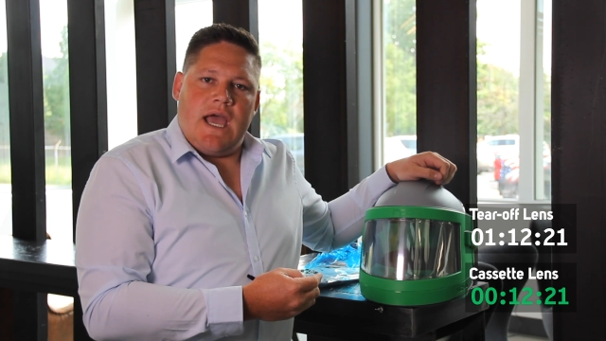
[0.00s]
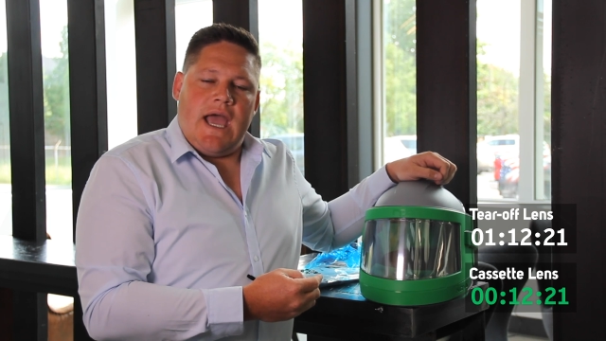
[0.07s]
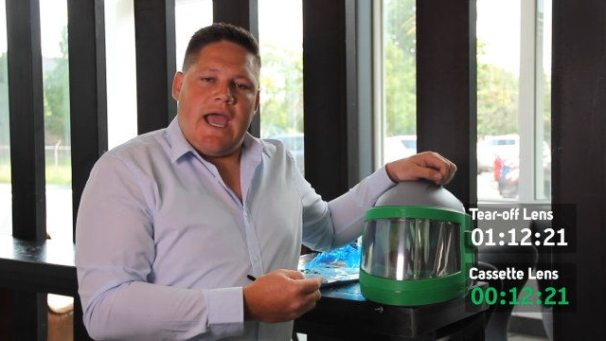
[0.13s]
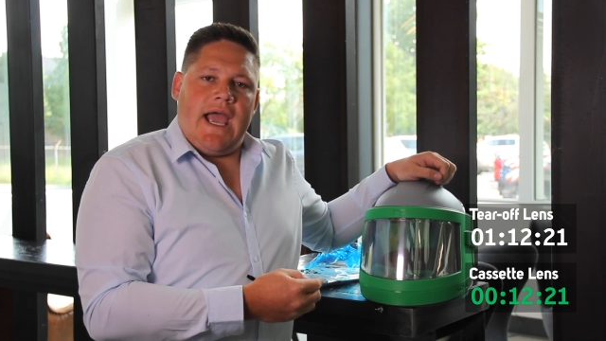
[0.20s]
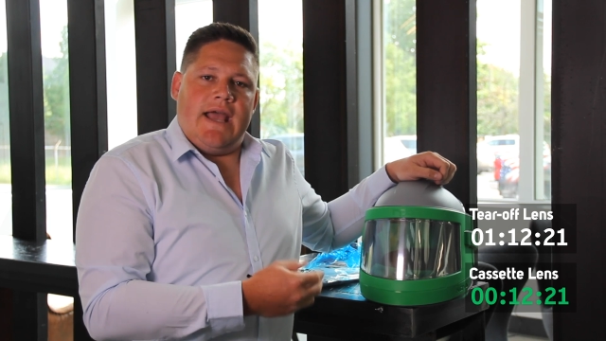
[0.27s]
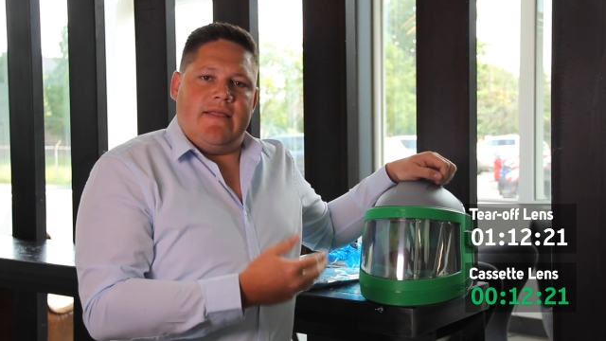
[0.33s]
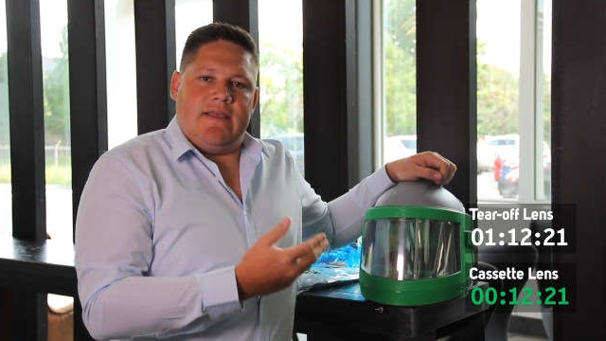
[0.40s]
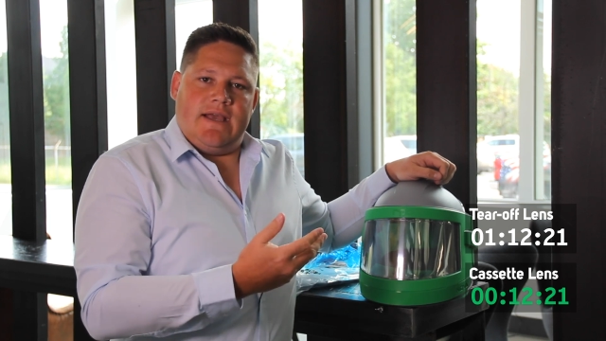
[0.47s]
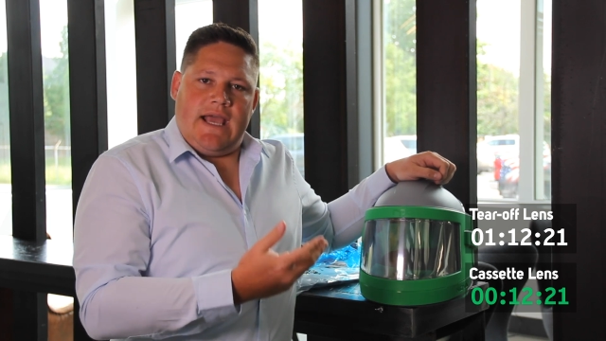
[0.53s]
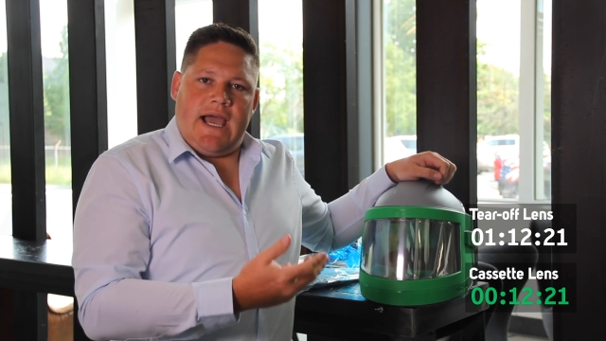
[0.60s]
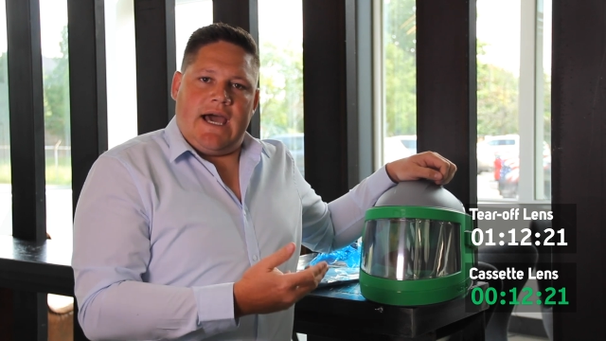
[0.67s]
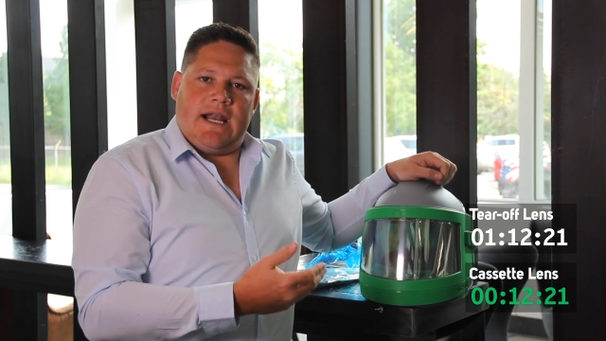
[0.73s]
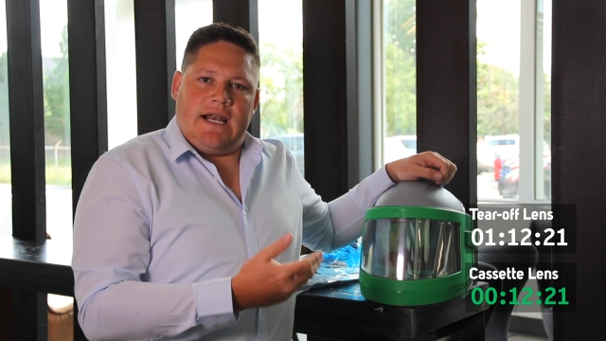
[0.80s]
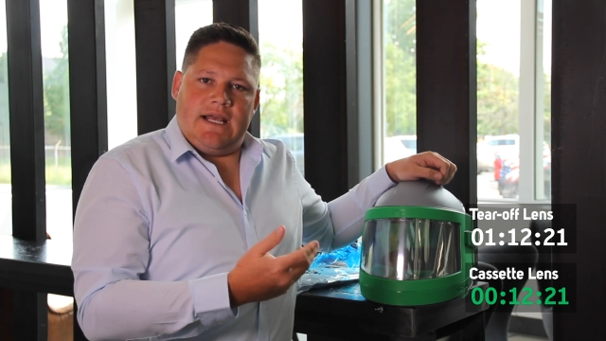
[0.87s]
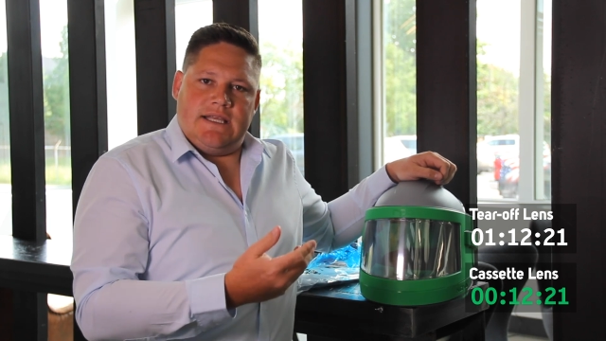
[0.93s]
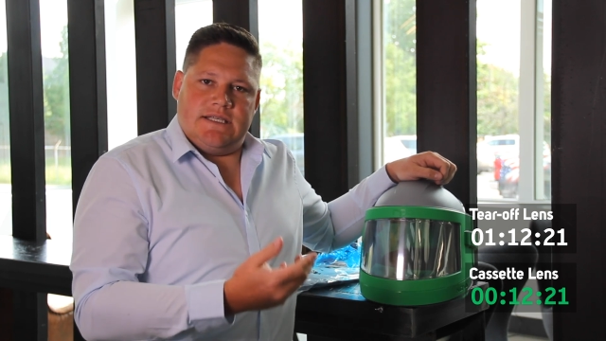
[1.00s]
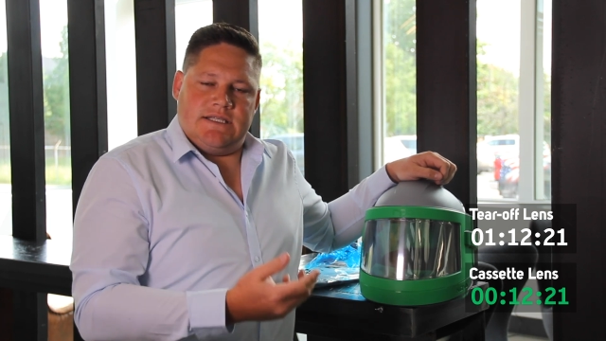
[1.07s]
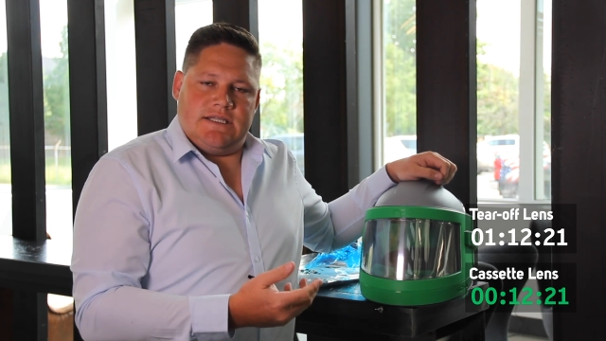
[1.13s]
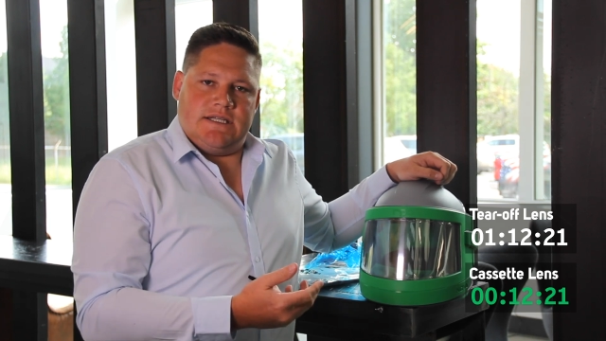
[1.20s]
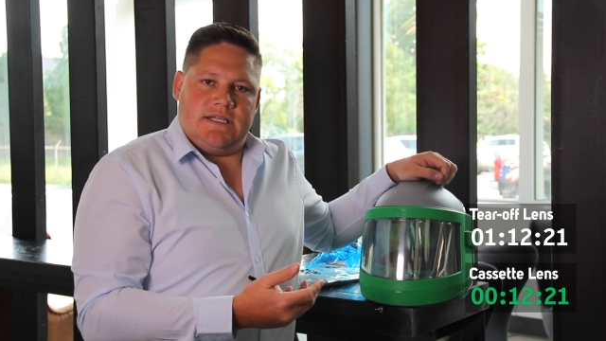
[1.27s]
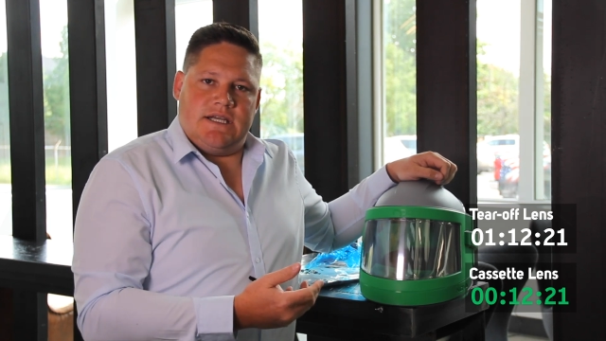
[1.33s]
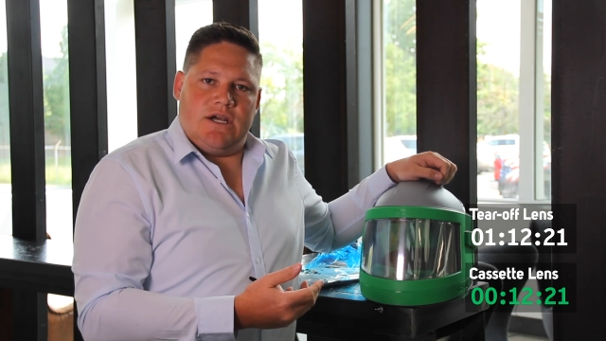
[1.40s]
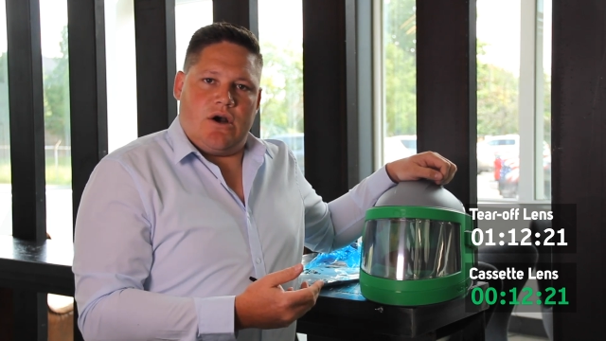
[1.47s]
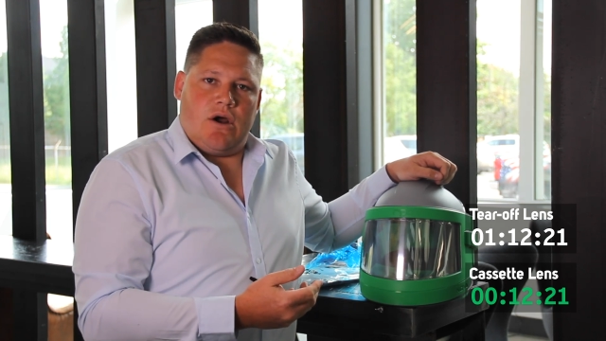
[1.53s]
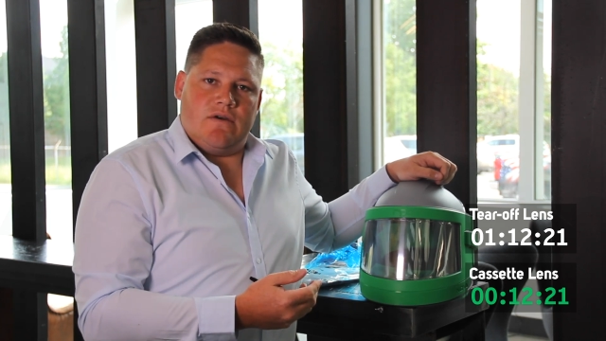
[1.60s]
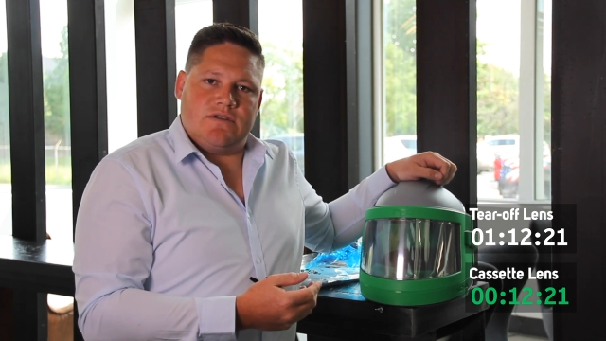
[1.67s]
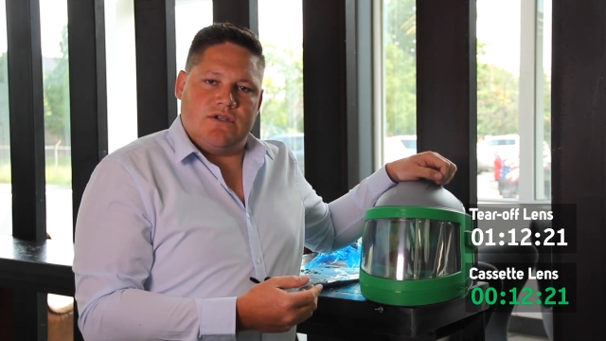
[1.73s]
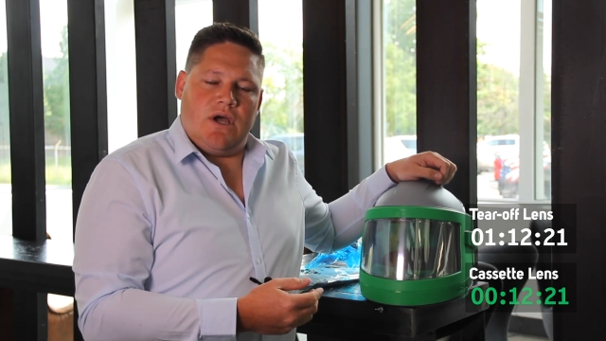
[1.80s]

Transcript: and the outer lenses and tear-offs,